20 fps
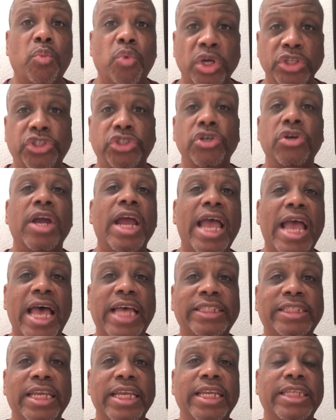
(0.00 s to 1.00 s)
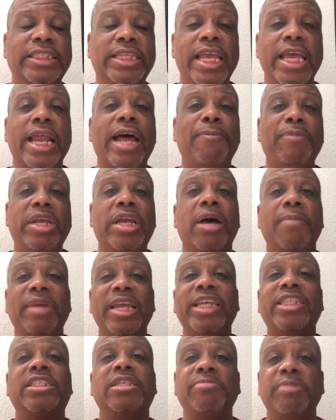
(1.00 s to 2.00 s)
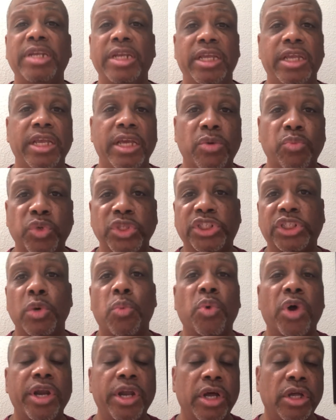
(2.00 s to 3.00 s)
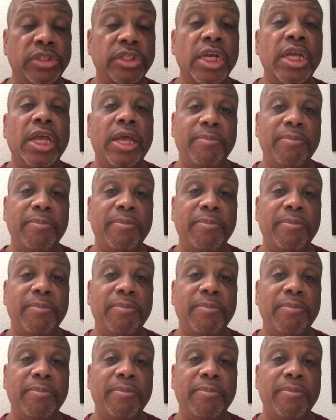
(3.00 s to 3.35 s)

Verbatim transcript: What you're asking is, can I become intimate again with someone else